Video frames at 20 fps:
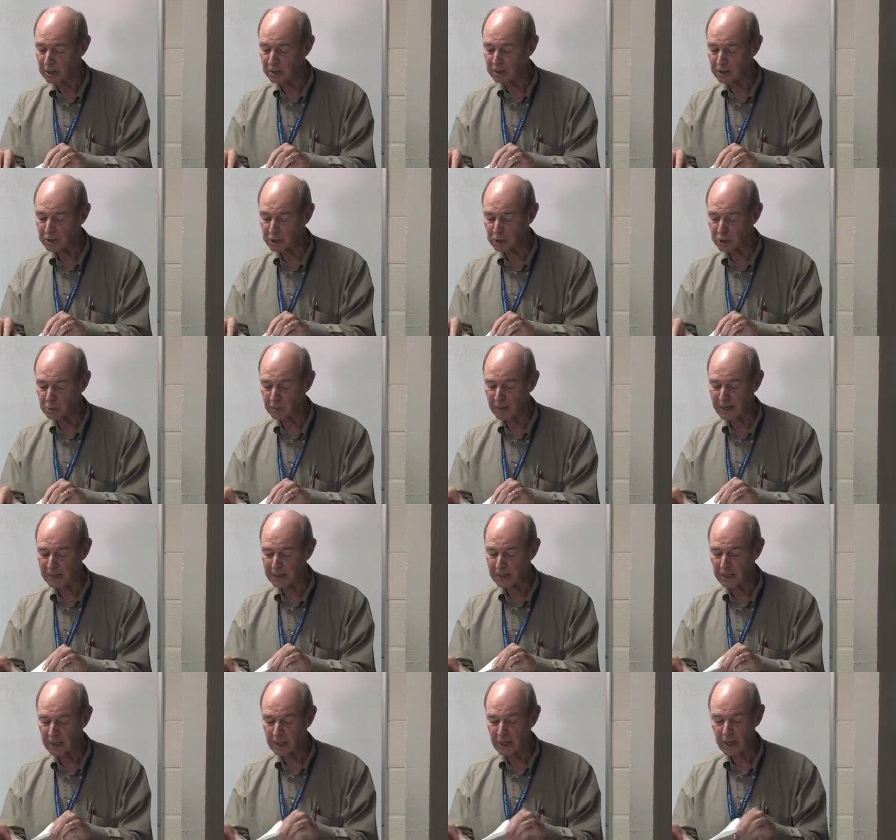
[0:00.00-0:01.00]
the
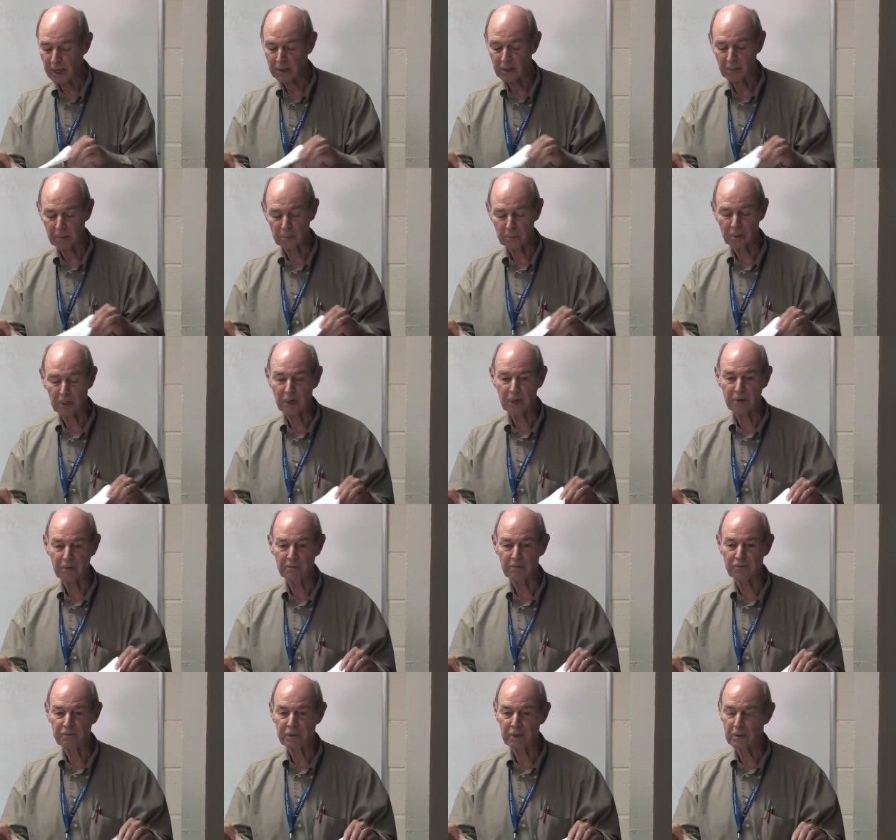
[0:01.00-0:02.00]
sweat, and the blood
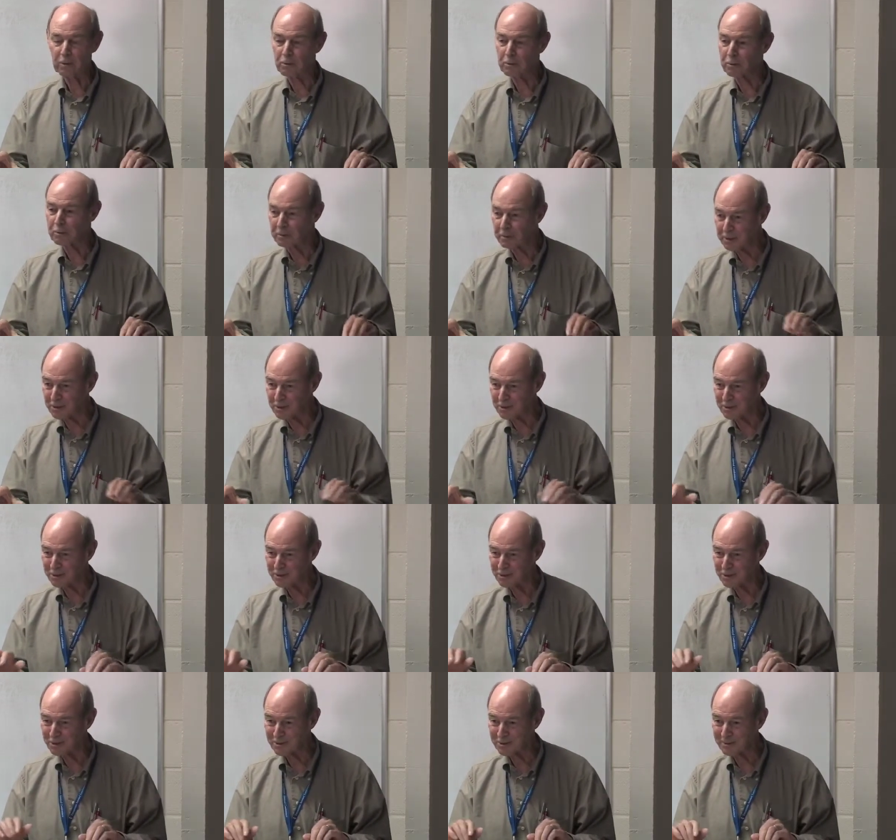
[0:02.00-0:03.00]
of fellow
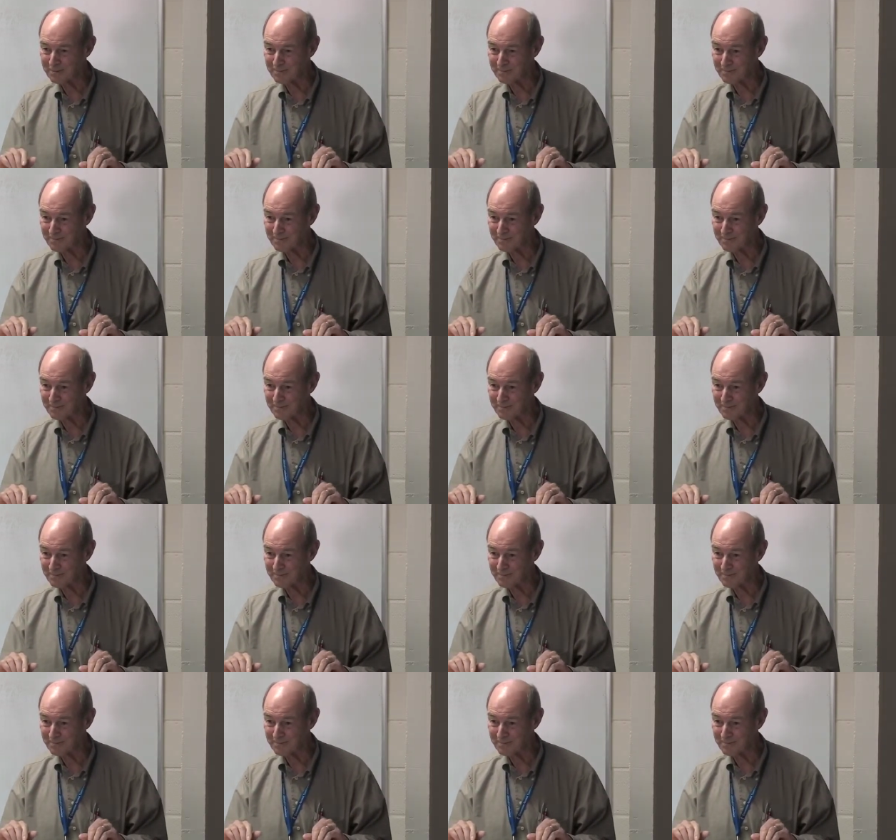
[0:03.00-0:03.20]
creatures